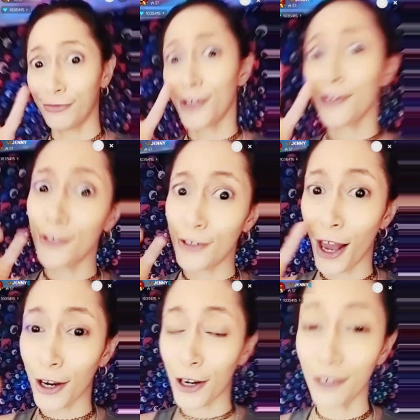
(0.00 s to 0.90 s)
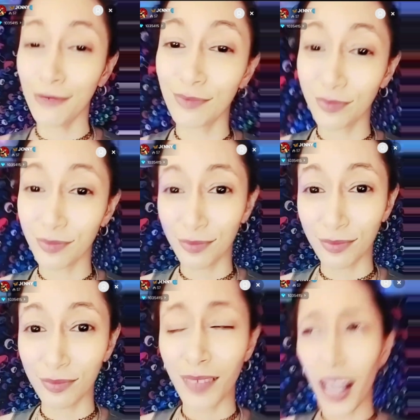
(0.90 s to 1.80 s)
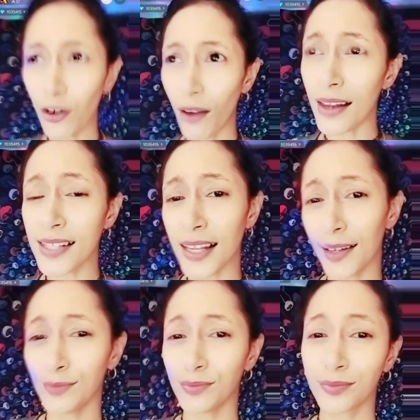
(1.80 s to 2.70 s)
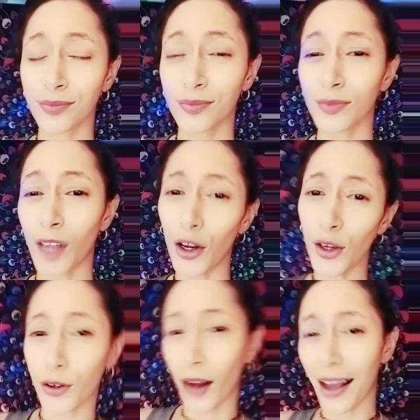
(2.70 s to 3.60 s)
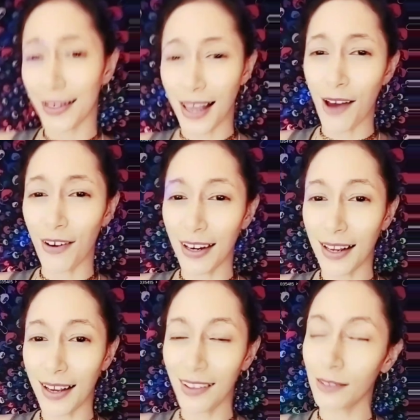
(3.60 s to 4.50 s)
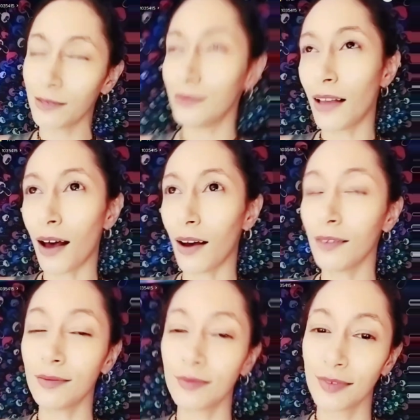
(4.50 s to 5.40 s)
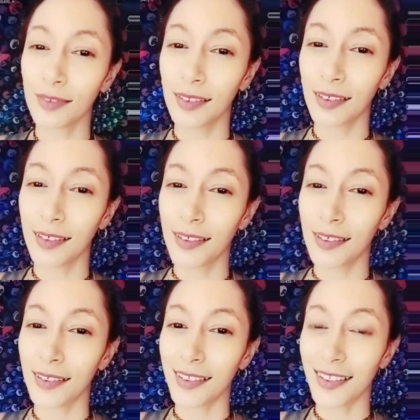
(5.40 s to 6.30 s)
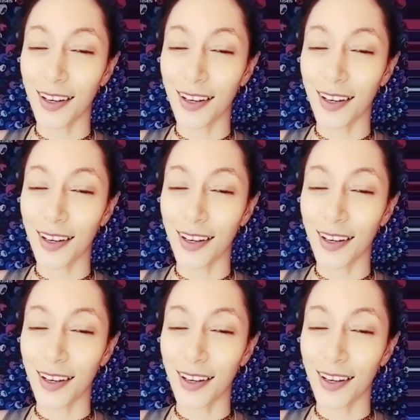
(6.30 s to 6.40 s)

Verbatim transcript: shocker. Hey, Rosie, are you cracked out right now? No. No.